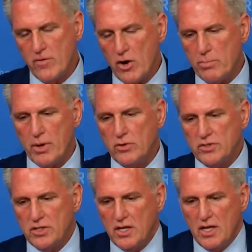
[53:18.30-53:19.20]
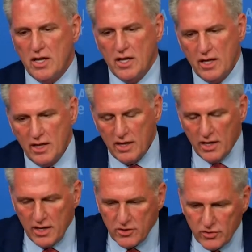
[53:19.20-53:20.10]
very opposed. And
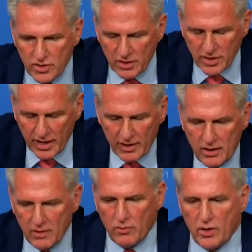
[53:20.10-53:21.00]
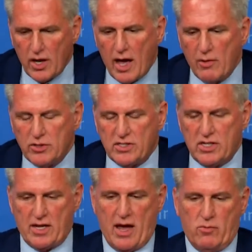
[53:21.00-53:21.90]
an interesting thing, when I would
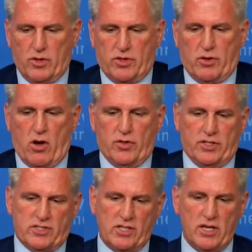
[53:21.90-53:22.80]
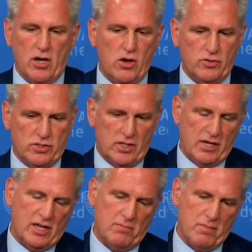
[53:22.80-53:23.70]
sit down with all these CEOs and
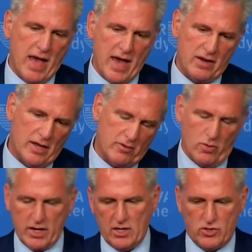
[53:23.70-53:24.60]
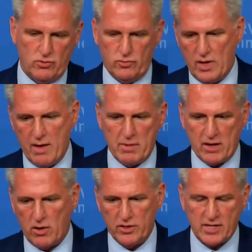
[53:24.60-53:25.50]
they'd get mad, like, why can't you
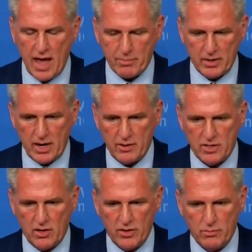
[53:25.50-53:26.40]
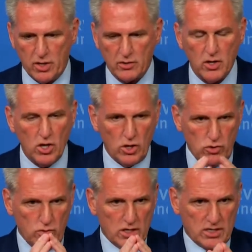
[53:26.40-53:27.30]
make all this happen? And I'd tell them, look,
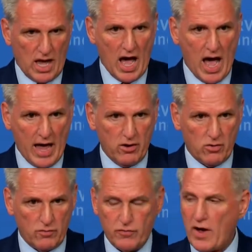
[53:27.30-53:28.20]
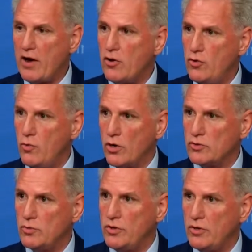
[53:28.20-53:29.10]
you get to hire and fire who
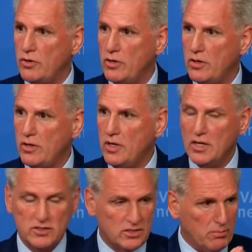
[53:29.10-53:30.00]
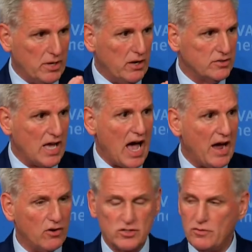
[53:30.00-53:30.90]
works with you. Somebody else
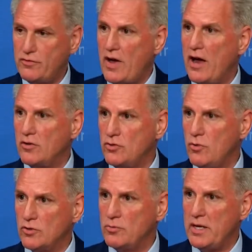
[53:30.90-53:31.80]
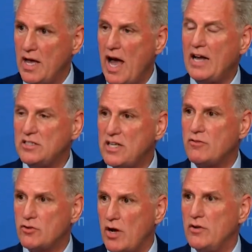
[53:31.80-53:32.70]
hires and fires who works with me. I just
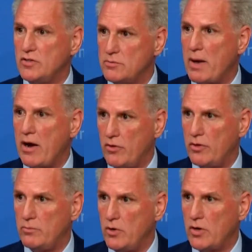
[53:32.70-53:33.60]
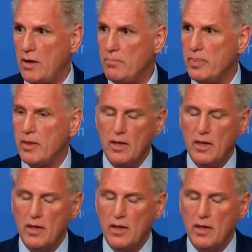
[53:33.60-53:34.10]
have to try to inspire them, okay?